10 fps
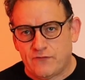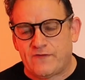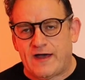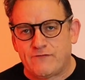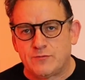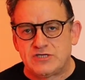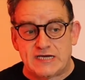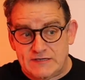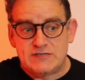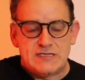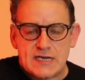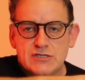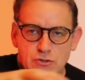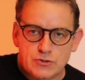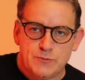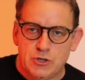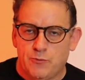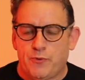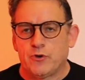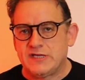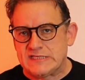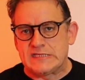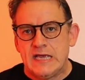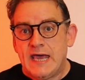5 objectives and then tot up your points